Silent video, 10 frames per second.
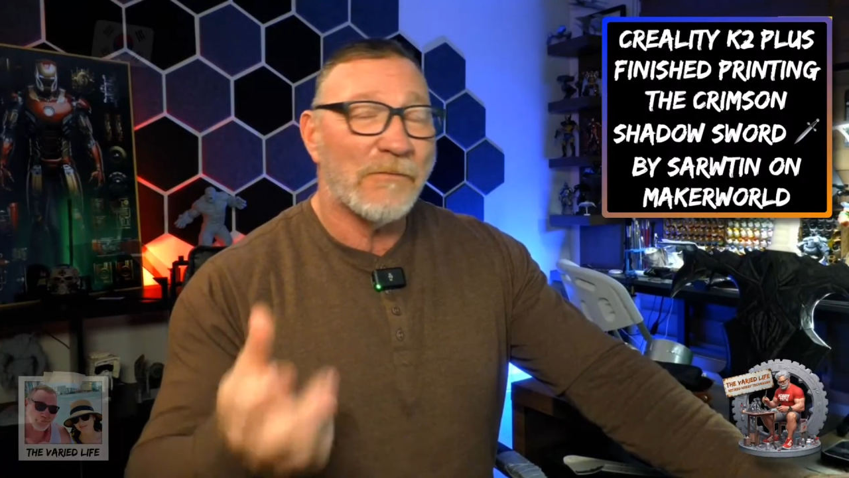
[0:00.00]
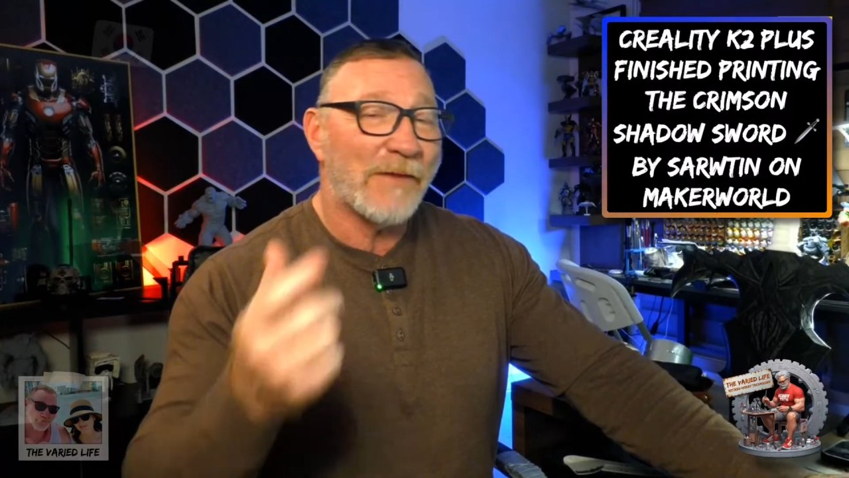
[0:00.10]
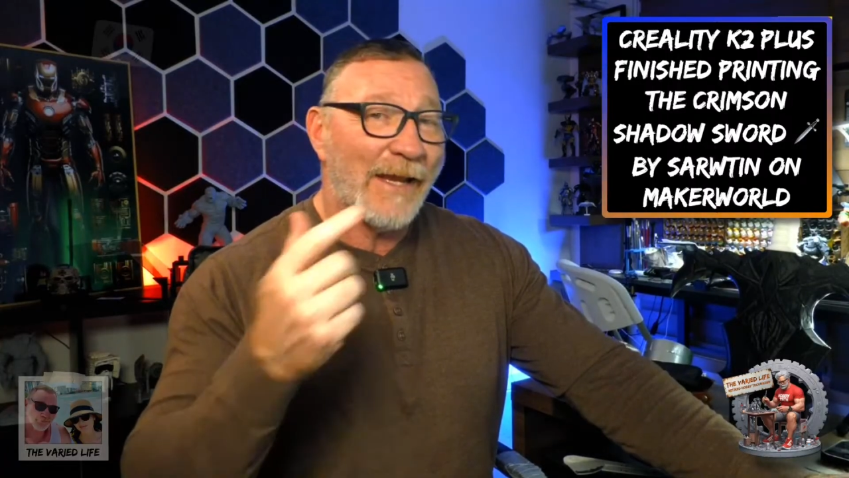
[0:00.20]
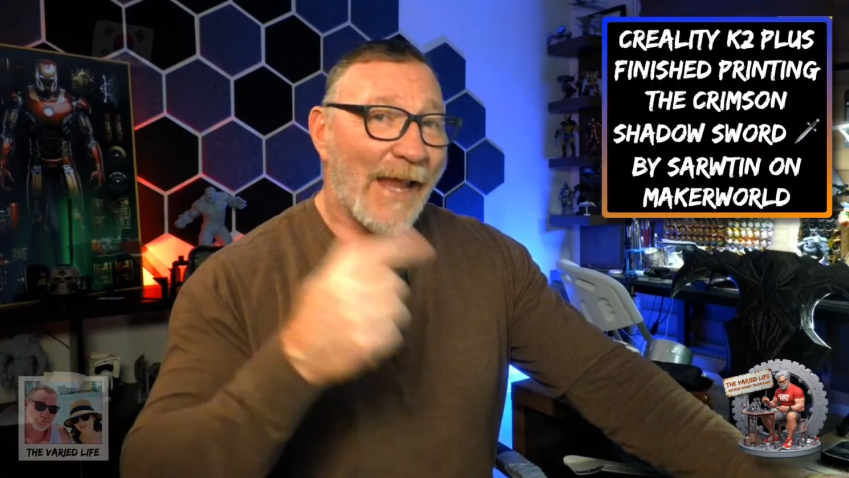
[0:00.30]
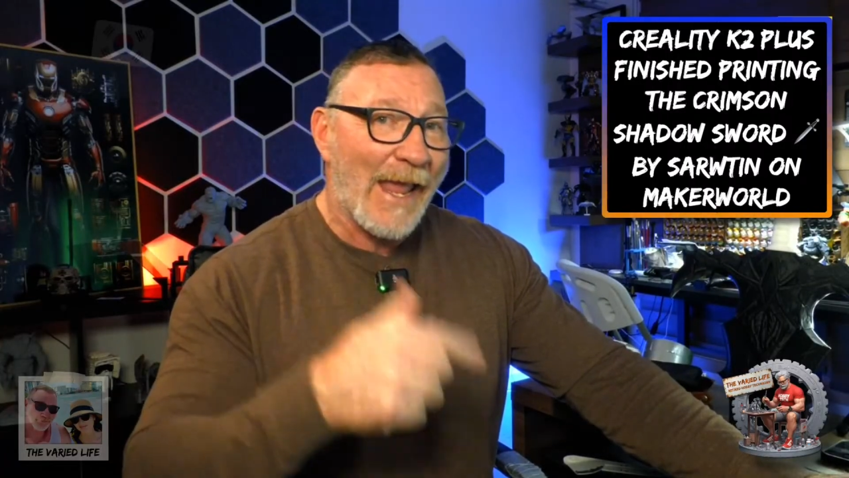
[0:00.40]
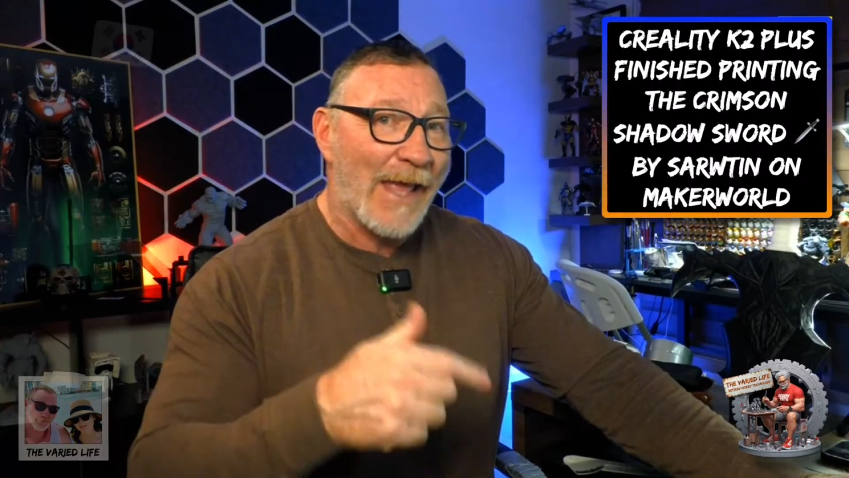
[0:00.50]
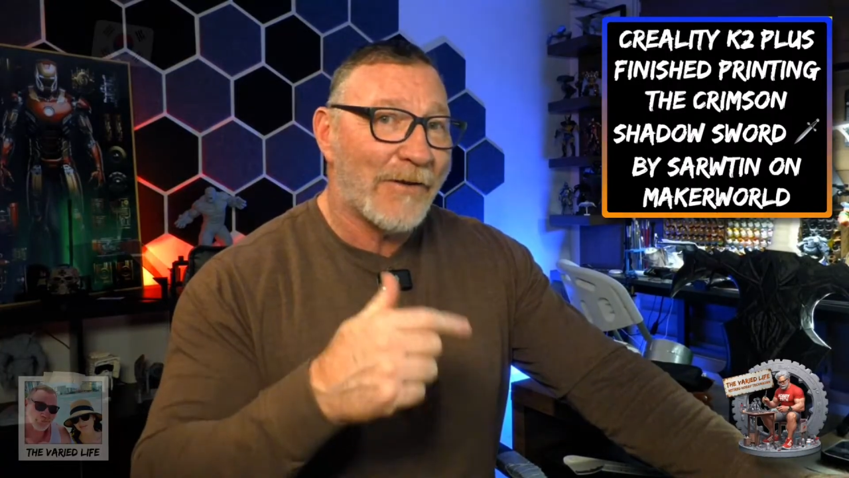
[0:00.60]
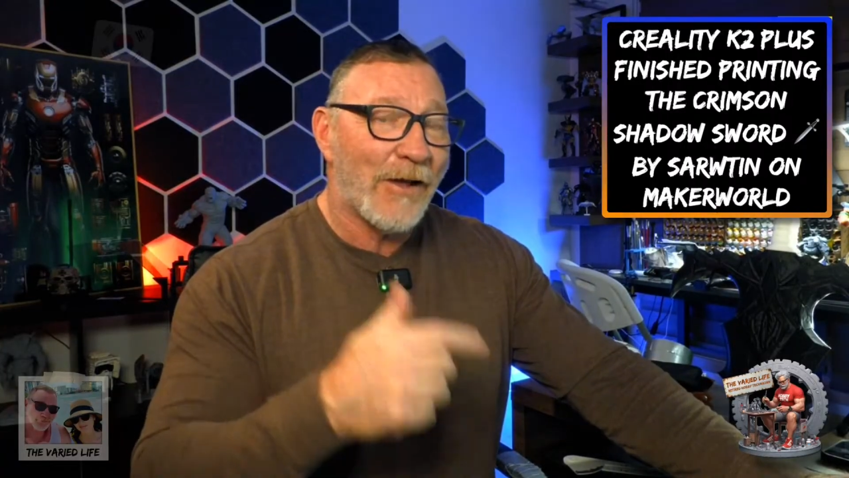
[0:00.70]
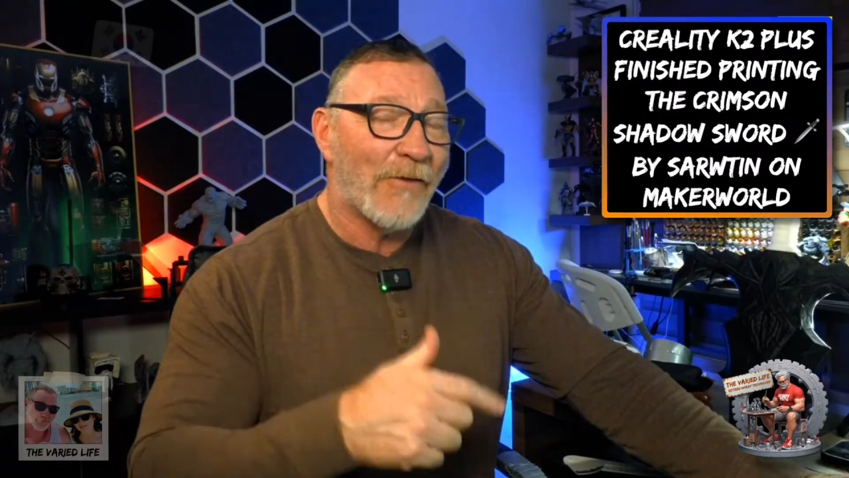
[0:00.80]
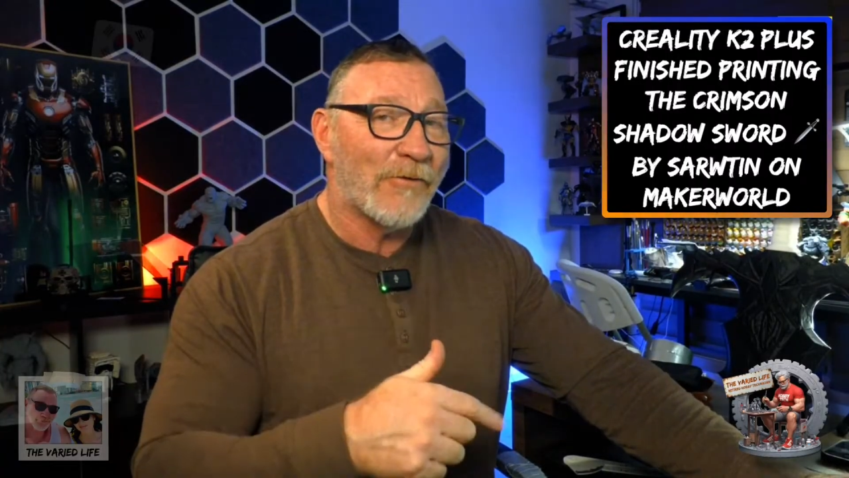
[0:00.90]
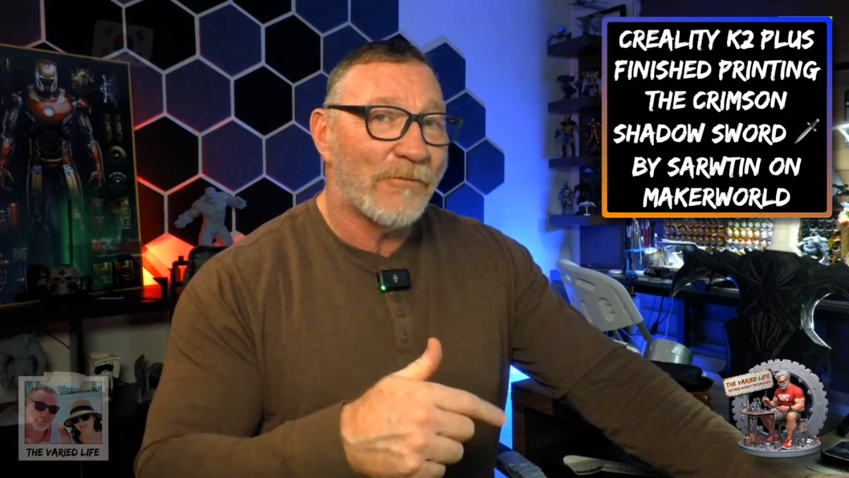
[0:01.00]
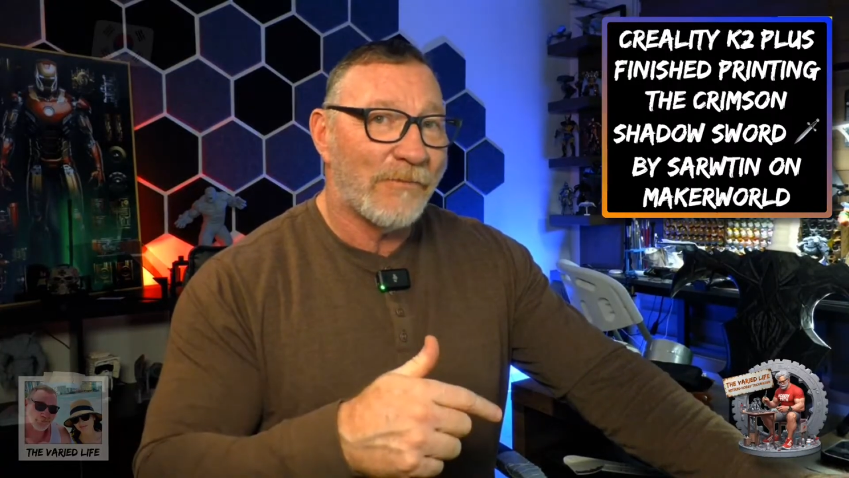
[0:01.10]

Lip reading: If they add other